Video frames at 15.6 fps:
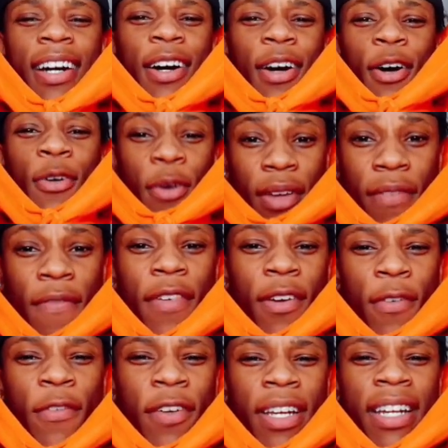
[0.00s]
Oh, and
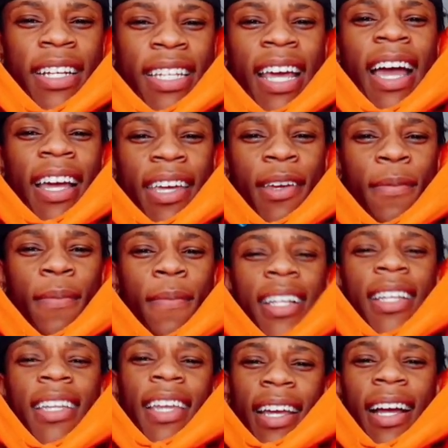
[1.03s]
feel free to tag him.
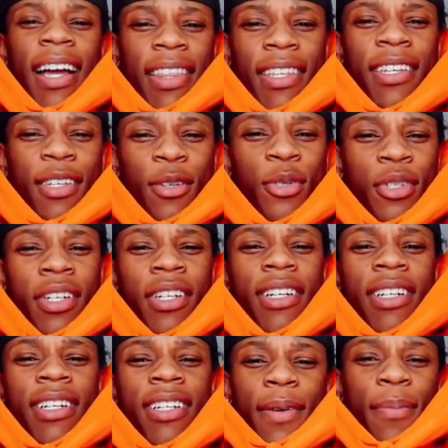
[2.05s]
Like, I think you
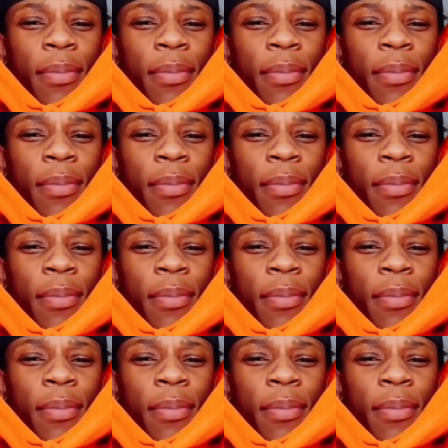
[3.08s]
should.